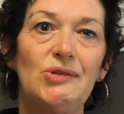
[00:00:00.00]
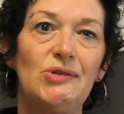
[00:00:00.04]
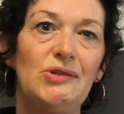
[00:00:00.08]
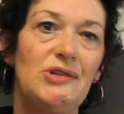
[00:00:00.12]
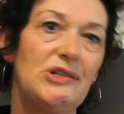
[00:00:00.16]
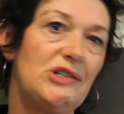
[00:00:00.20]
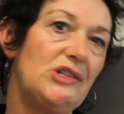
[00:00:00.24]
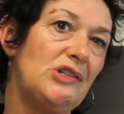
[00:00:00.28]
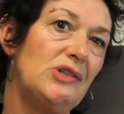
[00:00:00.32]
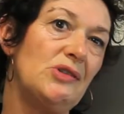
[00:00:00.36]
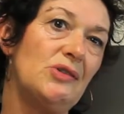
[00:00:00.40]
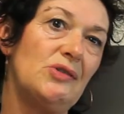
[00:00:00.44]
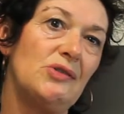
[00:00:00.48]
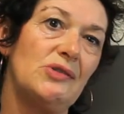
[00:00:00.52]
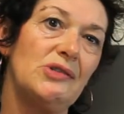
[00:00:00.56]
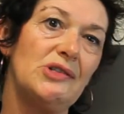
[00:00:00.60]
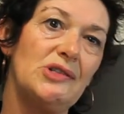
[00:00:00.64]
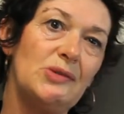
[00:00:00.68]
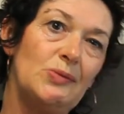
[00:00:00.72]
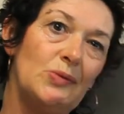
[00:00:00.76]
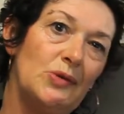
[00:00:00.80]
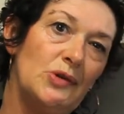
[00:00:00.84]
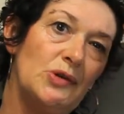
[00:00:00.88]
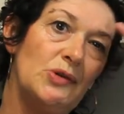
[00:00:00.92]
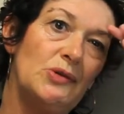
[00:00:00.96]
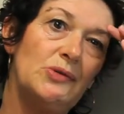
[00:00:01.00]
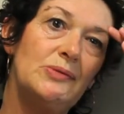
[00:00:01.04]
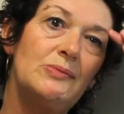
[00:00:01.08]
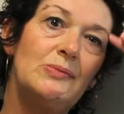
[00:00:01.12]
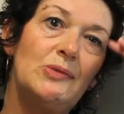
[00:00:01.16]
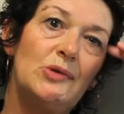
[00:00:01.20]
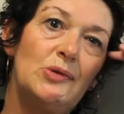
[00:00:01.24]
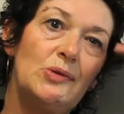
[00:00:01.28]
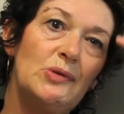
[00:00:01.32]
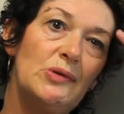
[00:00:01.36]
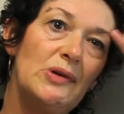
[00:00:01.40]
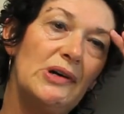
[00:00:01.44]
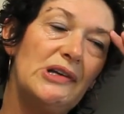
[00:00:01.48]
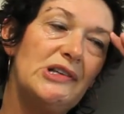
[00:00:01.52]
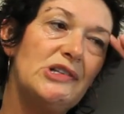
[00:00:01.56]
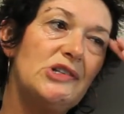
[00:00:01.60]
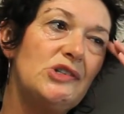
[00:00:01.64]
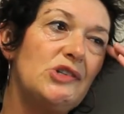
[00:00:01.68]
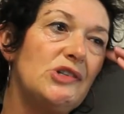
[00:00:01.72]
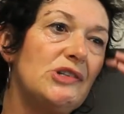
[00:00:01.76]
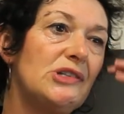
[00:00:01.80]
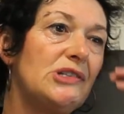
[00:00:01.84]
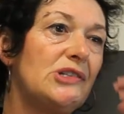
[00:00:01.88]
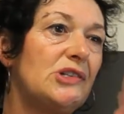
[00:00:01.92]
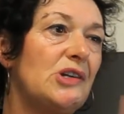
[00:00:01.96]
the children's world more. It's
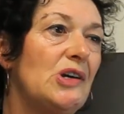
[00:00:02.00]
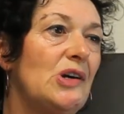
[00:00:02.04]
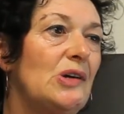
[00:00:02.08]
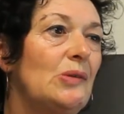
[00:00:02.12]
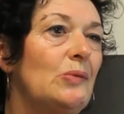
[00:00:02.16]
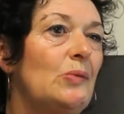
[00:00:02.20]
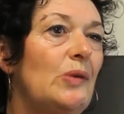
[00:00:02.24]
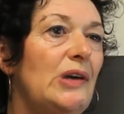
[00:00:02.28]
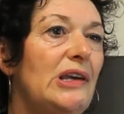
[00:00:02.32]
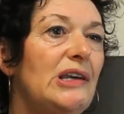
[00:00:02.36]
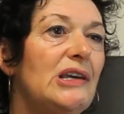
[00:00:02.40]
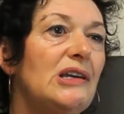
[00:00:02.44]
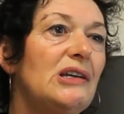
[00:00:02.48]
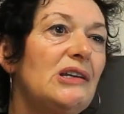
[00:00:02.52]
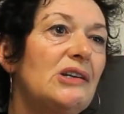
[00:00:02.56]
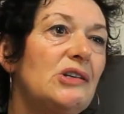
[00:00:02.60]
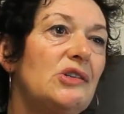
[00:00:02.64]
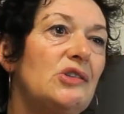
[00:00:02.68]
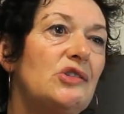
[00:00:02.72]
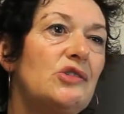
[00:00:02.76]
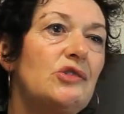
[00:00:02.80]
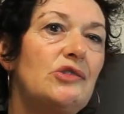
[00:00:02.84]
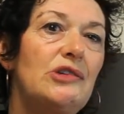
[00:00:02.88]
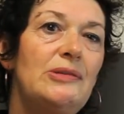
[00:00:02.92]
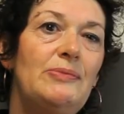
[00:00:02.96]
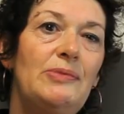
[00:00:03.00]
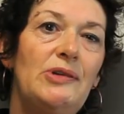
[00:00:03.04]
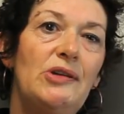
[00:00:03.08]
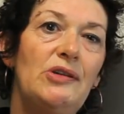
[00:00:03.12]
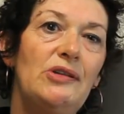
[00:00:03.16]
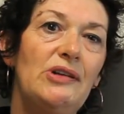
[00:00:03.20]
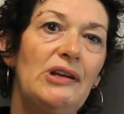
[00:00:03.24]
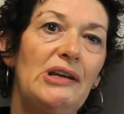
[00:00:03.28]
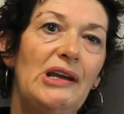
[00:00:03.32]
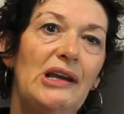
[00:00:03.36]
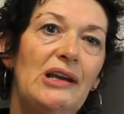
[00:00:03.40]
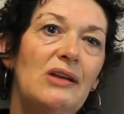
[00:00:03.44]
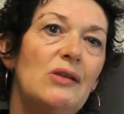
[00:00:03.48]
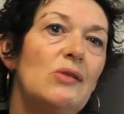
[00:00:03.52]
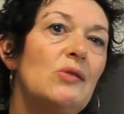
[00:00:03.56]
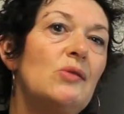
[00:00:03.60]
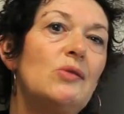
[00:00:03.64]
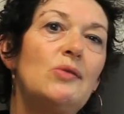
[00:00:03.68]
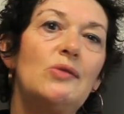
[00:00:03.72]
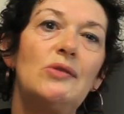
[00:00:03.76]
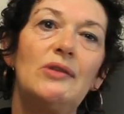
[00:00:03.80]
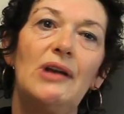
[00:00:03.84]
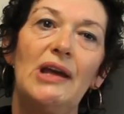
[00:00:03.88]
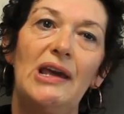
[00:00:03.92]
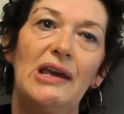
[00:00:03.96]
just we can contribute in
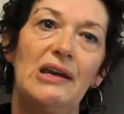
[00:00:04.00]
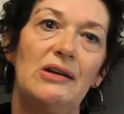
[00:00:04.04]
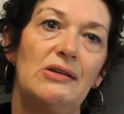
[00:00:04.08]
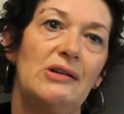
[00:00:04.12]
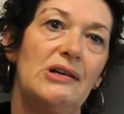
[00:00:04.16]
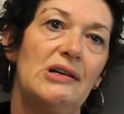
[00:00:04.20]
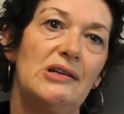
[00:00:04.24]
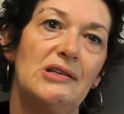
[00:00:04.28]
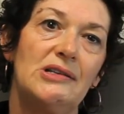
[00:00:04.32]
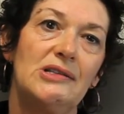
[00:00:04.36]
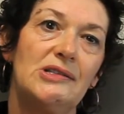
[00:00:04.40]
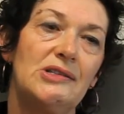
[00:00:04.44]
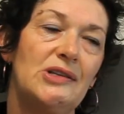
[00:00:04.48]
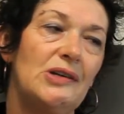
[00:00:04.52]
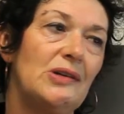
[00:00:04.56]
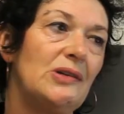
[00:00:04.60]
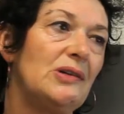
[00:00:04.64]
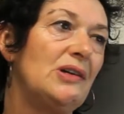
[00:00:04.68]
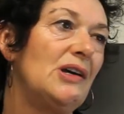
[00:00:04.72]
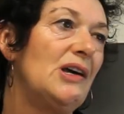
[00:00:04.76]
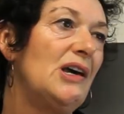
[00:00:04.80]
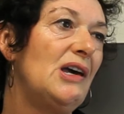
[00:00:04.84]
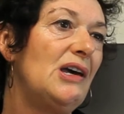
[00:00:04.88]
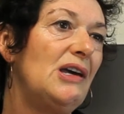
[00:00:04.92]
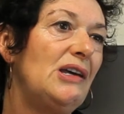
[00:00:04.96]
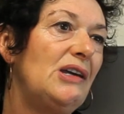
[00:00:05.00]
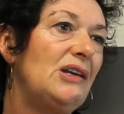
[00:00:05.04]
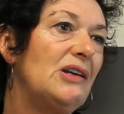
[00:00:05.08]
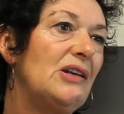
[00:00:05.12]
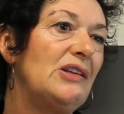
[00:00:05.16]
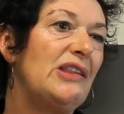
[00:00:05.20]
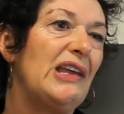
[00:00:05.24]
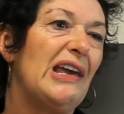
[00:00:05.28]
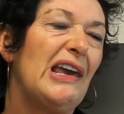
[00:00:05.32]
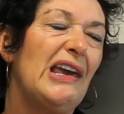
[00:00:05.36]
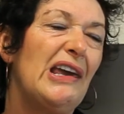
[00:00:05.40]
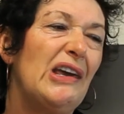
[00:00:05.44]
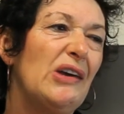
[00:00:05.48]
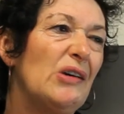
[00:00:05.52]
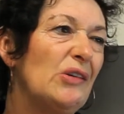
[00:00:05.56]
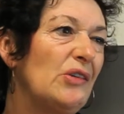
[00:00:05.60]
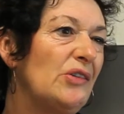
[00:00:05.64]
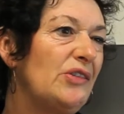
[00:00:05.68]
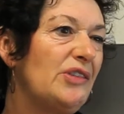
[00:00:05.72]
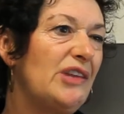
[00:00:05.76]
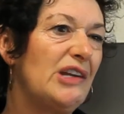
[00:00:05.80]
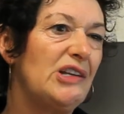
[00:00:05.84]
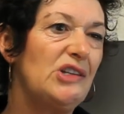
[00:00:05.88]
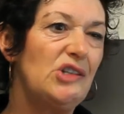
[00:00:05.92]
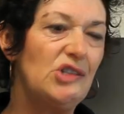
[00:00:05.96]
all areas. So, you know, their
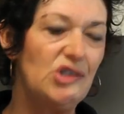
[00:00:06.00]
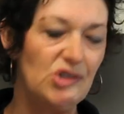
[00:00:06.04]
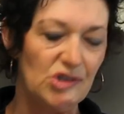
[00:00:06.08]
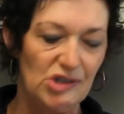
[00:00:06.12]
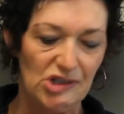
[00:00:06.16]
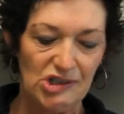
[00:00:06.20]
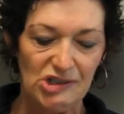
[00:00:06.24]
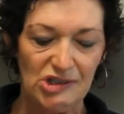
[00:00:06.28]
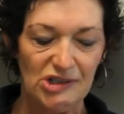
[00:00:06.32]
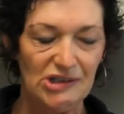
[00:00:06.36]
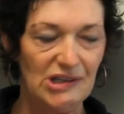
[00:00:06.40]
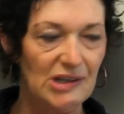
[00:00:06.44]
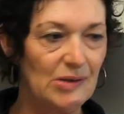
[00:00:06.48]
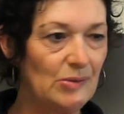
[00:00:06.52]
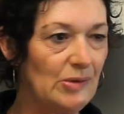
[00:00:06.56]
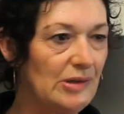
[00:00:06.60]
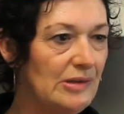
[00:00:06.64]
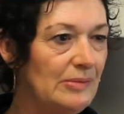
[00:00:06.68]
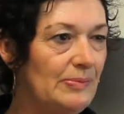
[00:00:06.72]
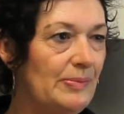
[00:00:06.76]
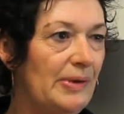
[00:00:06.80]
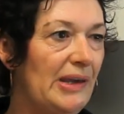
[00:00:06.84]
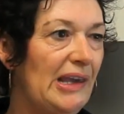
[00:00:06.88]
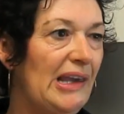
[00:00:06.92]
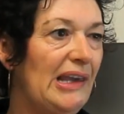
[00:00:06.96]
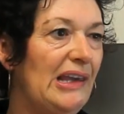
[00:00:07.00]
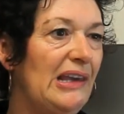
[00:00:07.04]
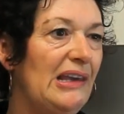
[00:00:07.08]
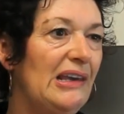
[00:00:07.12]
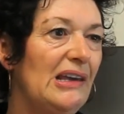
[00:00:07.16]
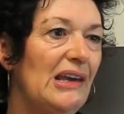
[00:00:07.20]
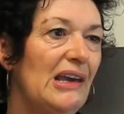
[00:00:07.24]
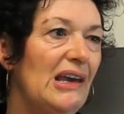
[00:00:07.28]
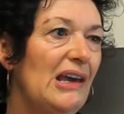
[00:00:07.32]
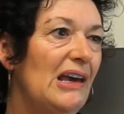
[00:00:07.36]
health, their nutrition, their well-being,